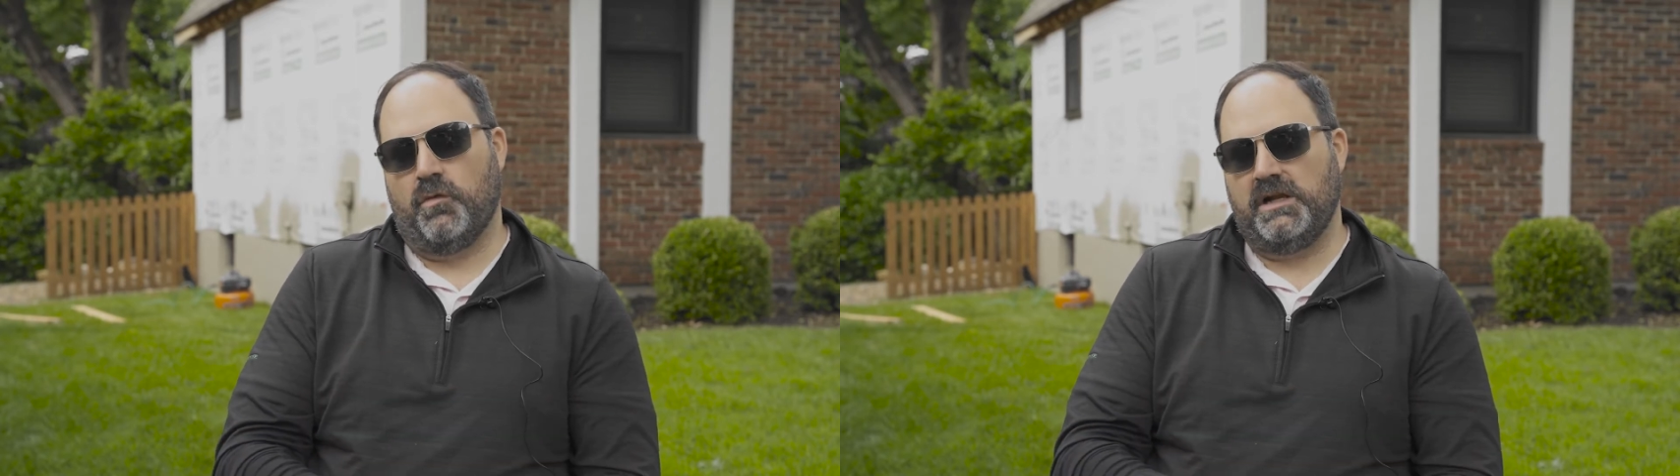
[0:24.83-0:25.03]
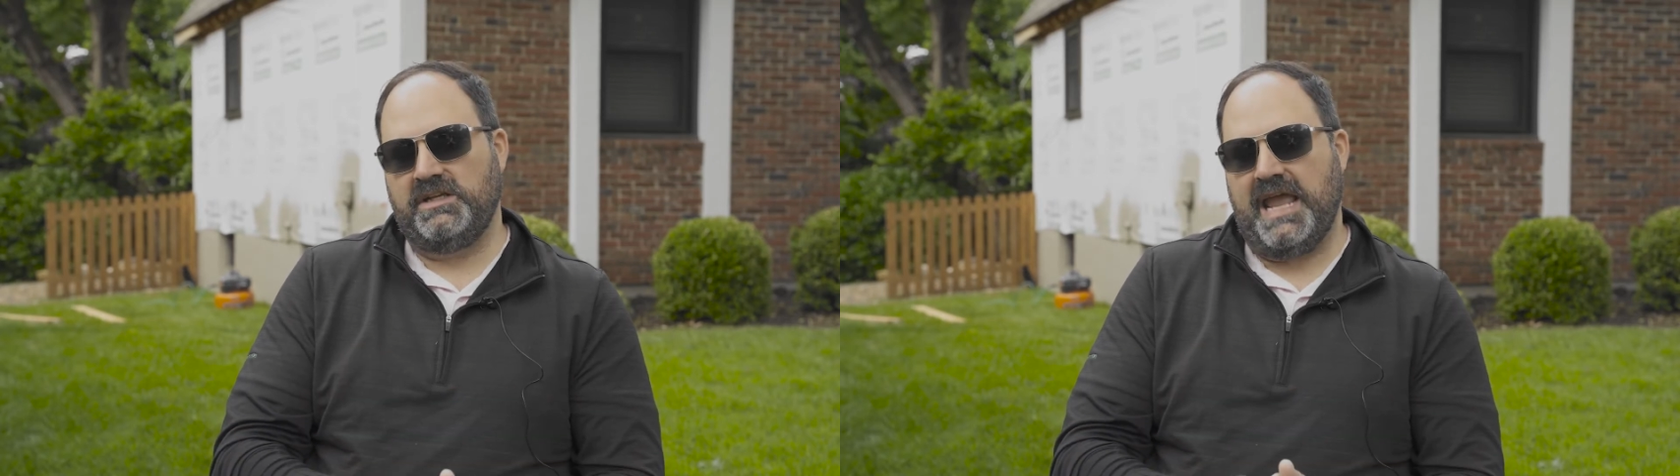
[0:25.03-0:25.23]

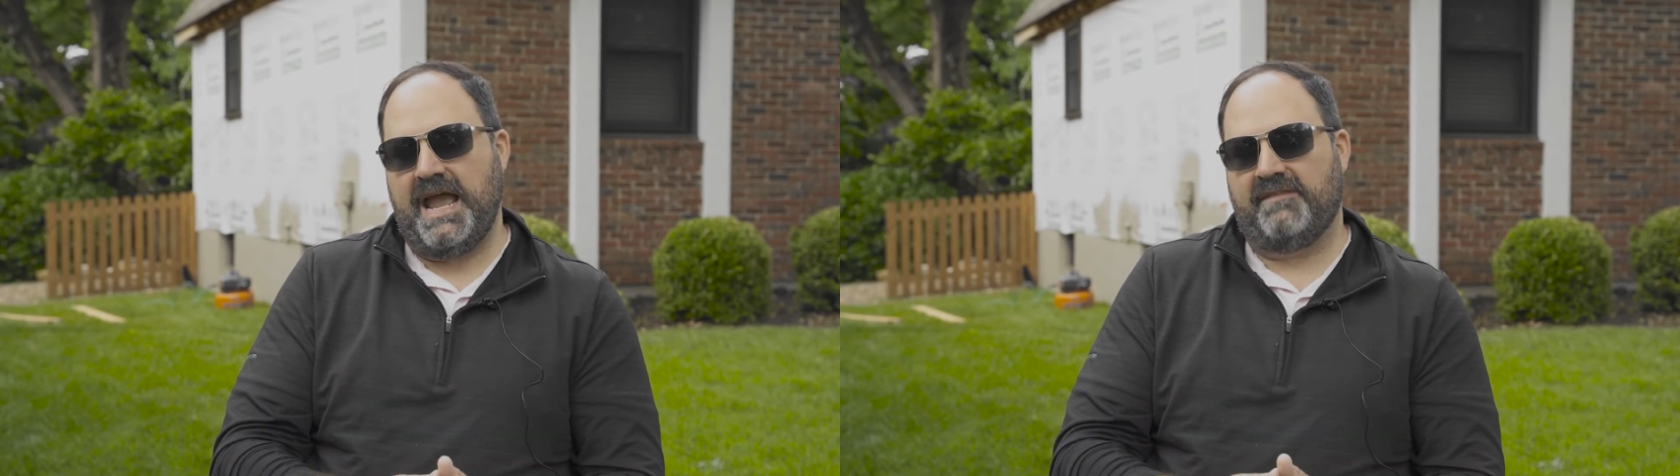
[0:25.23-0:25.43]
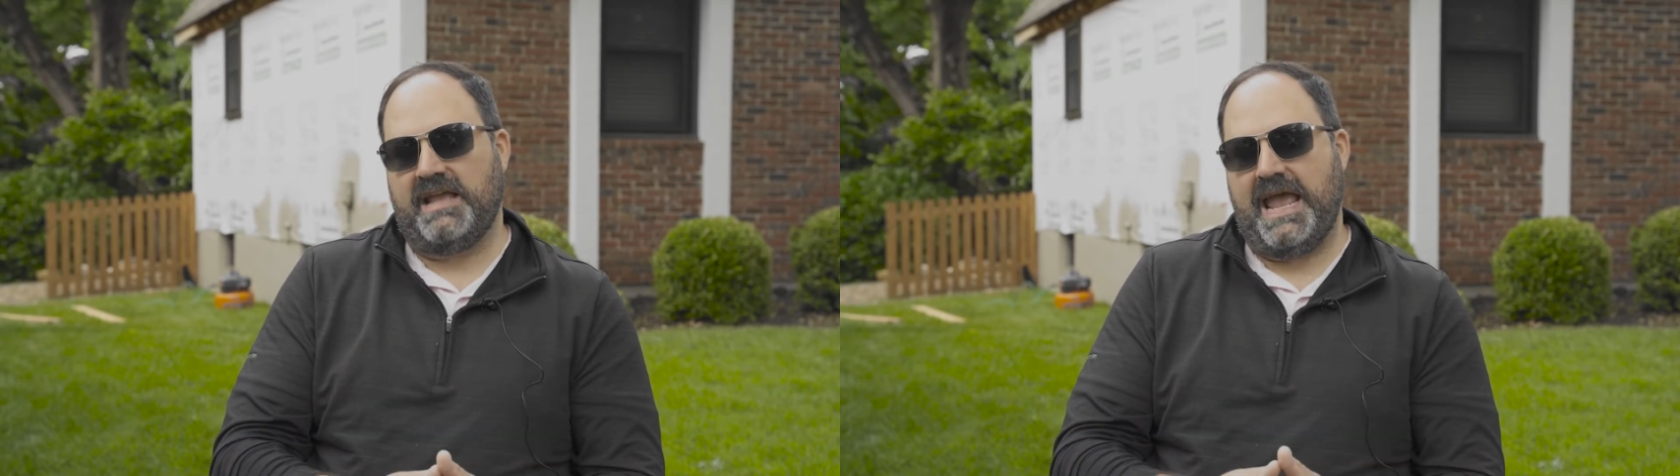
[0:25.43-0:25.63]
One, you
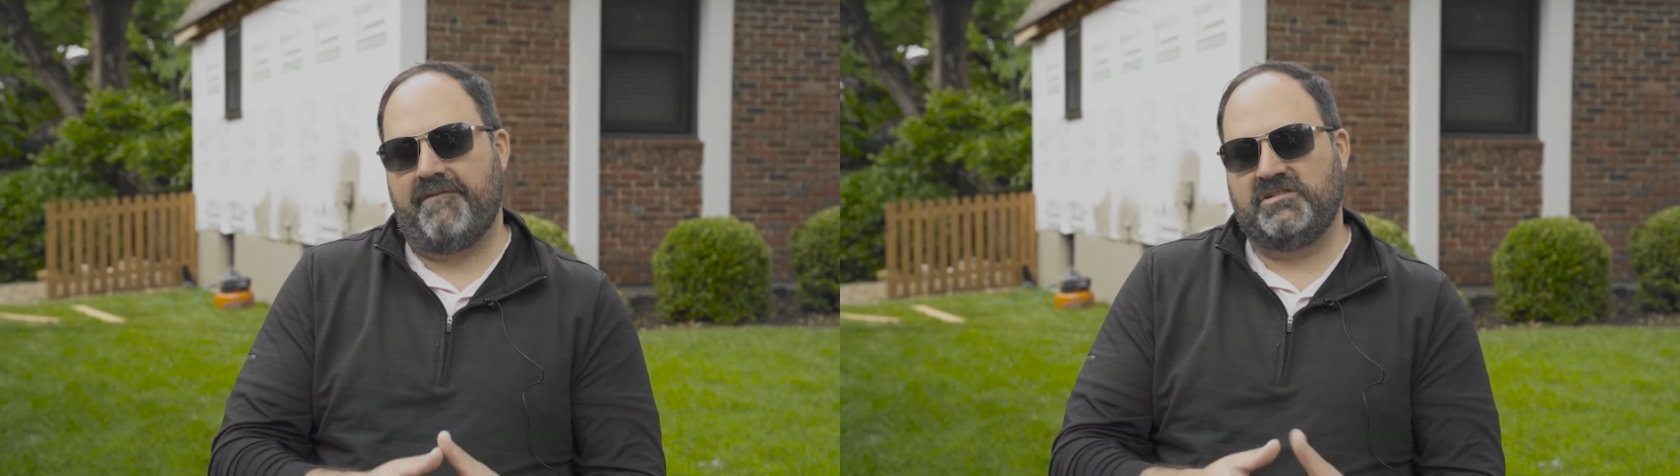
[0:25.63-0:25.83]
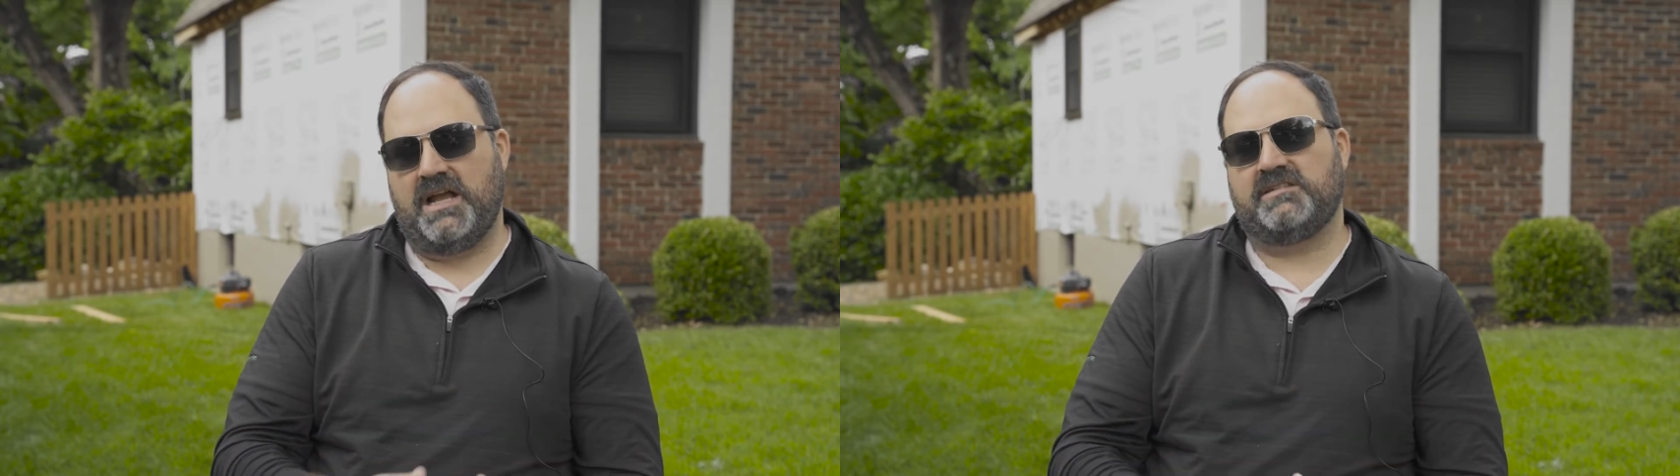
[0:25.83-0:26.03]
have to
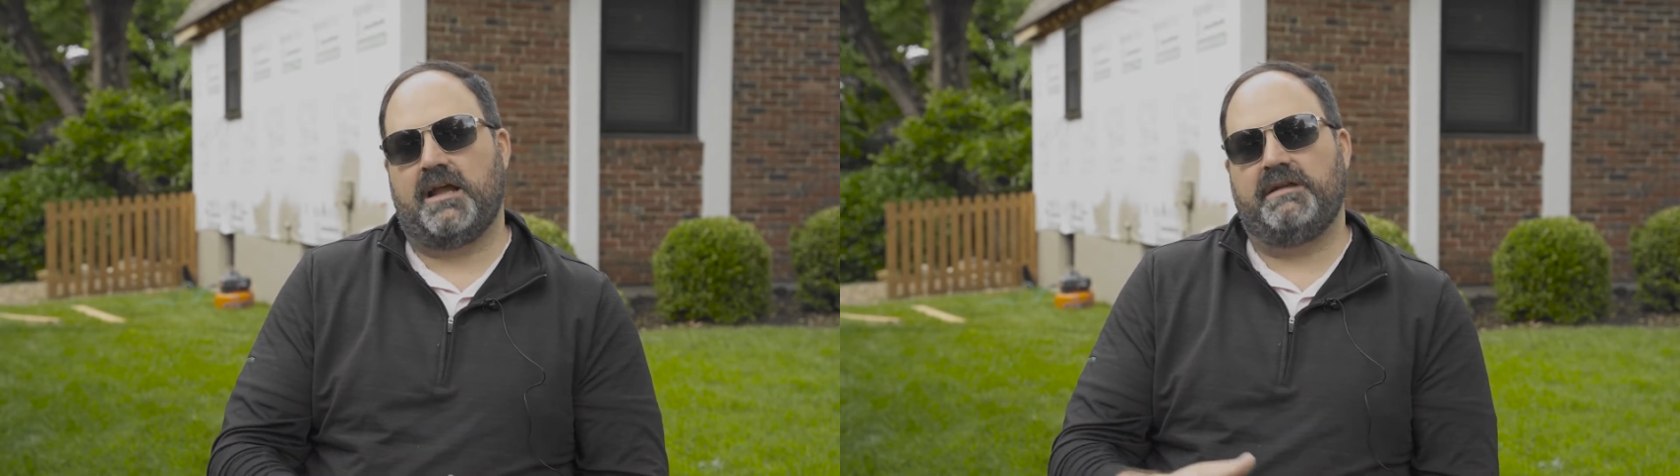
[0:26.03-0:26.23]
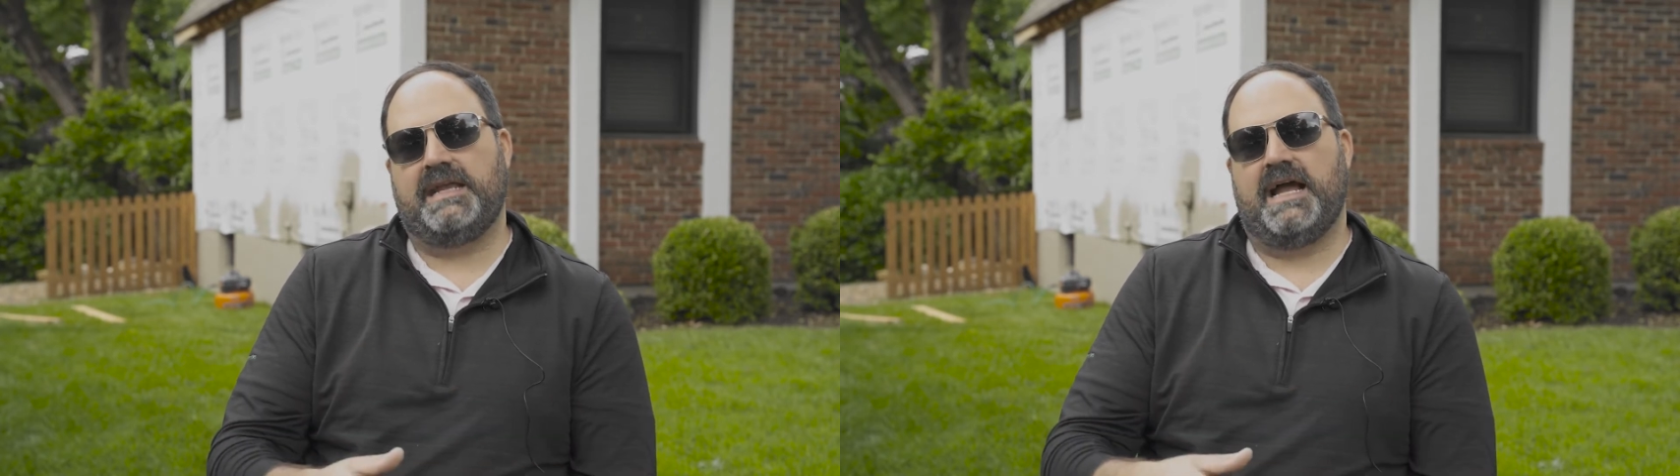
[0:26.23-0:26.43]
have a Johnson
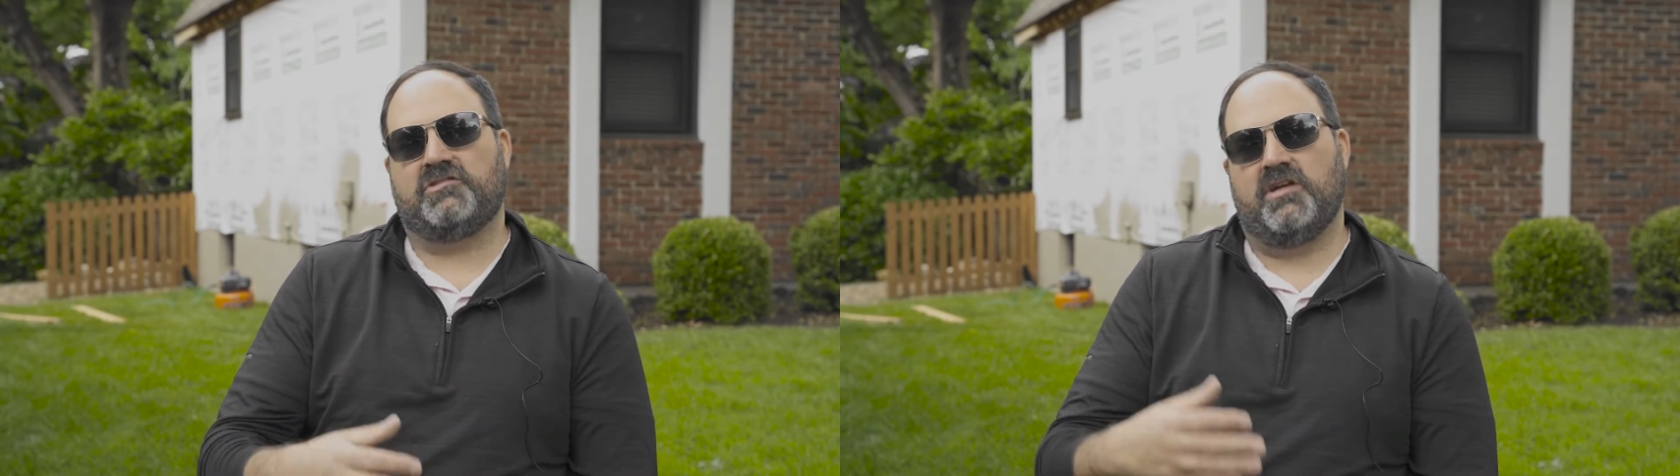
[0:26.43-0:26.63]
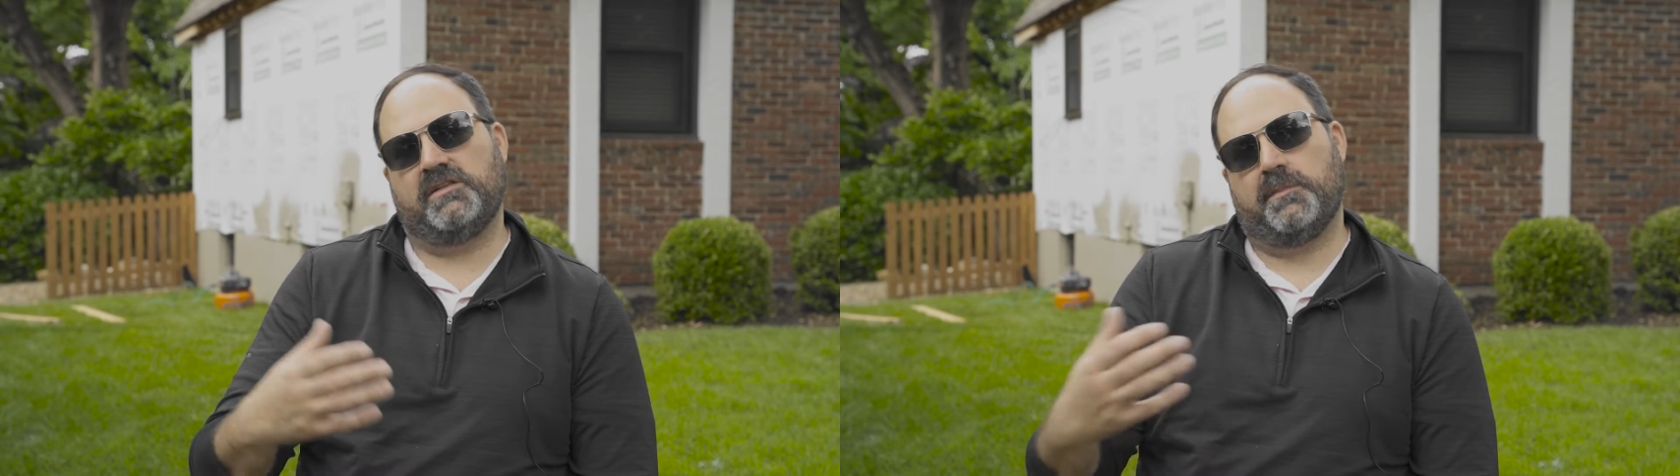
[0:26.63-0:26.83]
County
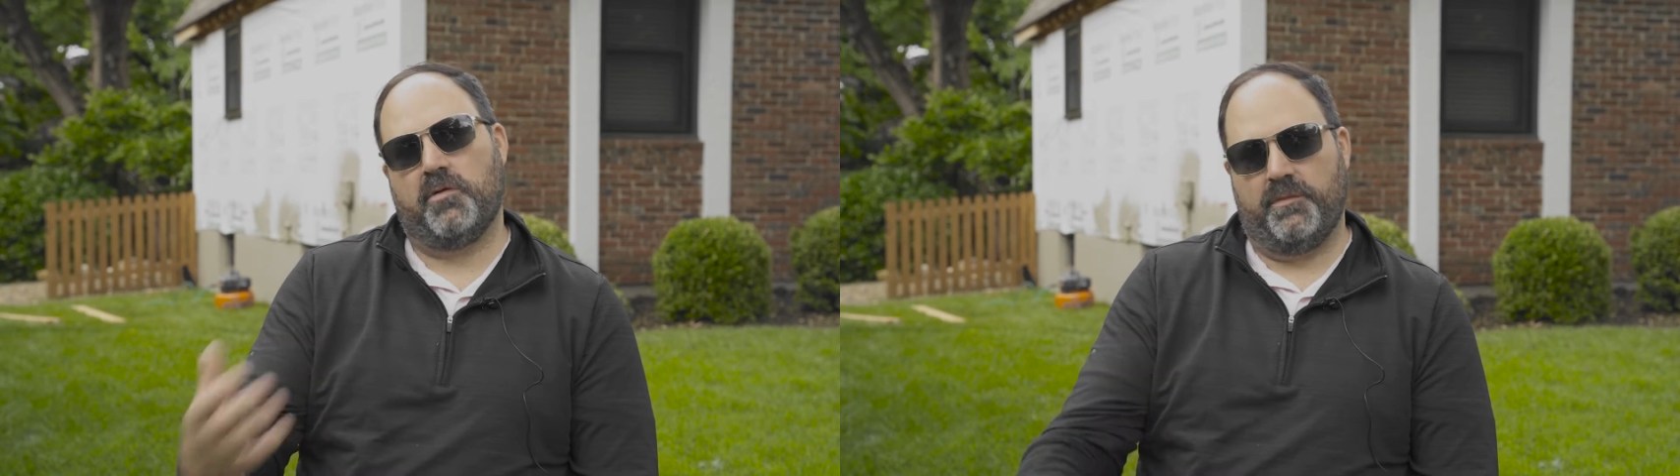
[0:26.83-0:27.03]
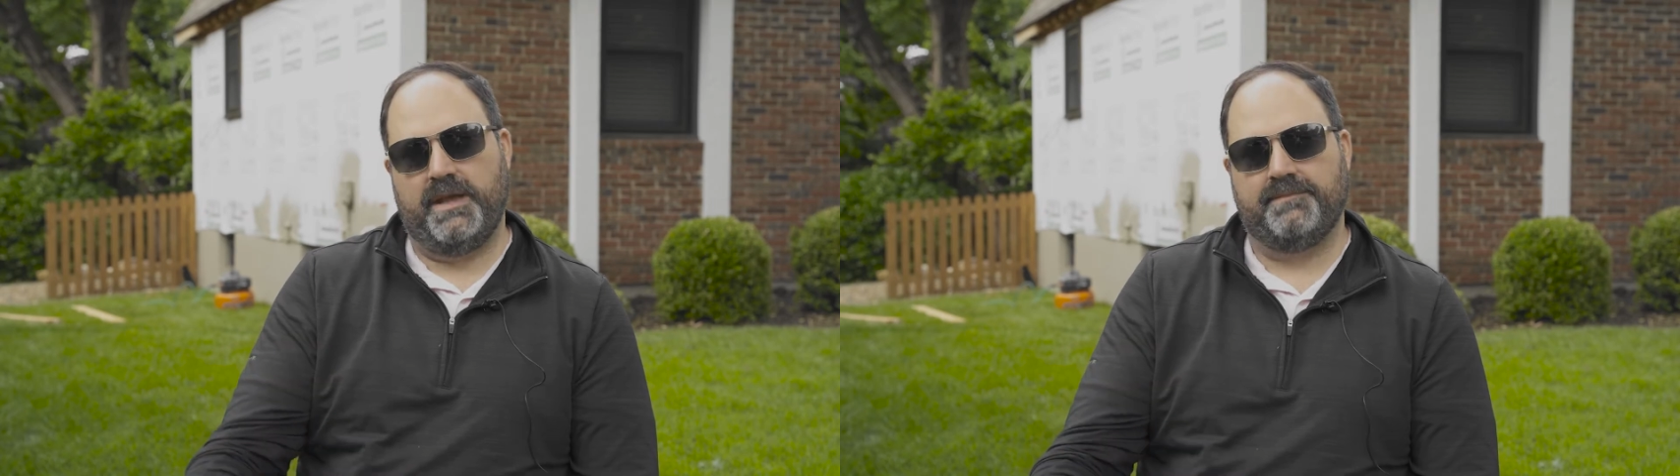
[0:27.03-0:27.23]
contractor
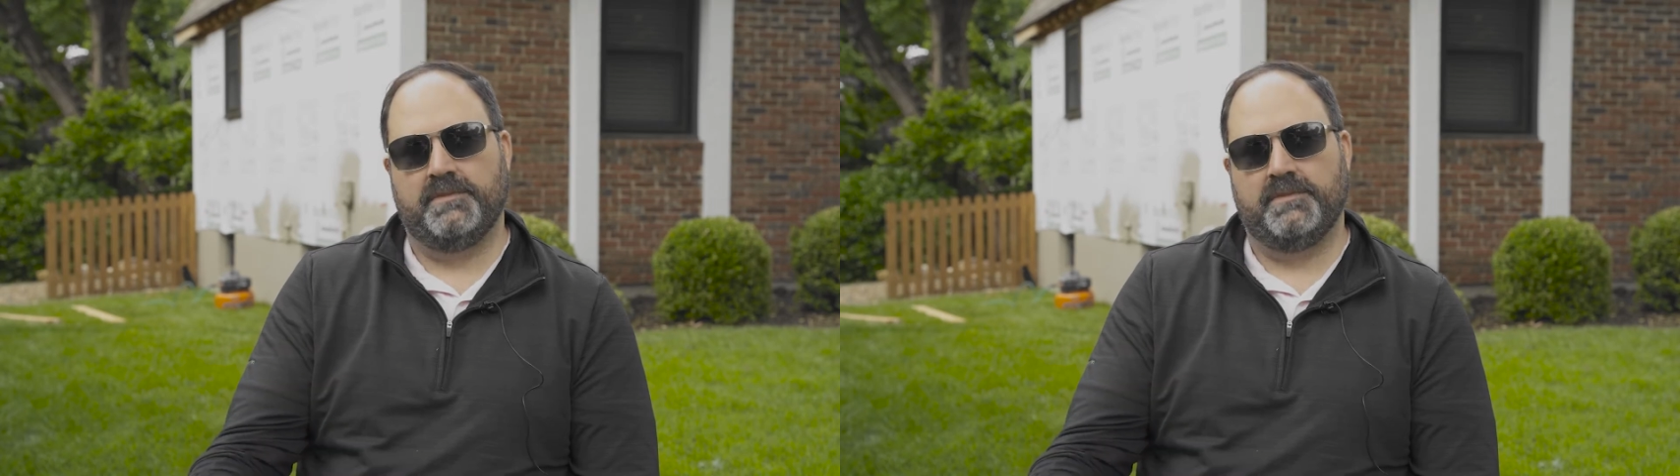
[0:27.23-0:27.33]
permit.